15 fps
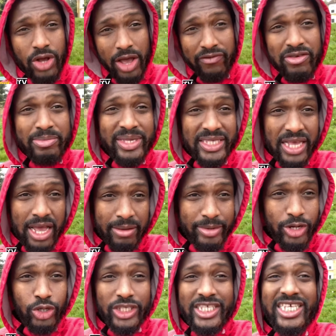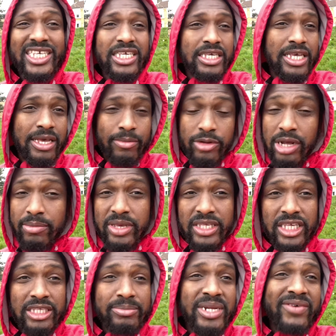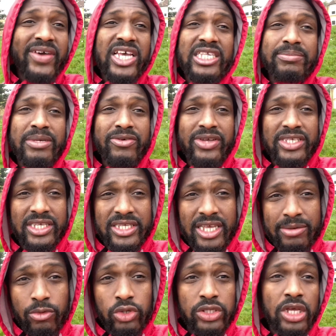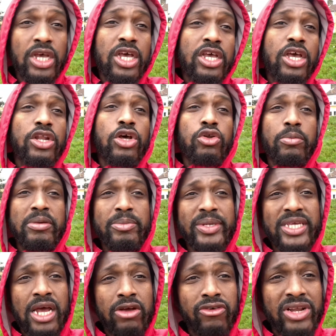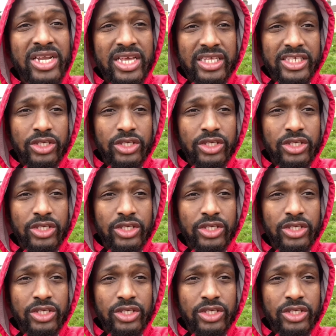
a female song, me just sing it. Me no business, me never experience it yet, but I don't know people can relate.